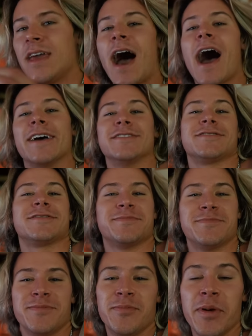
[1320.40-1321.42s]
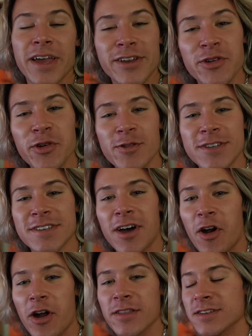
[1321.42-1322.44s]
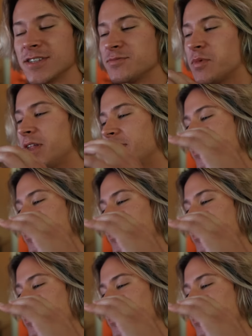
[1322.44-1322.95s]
Guys, big news. All right, this has been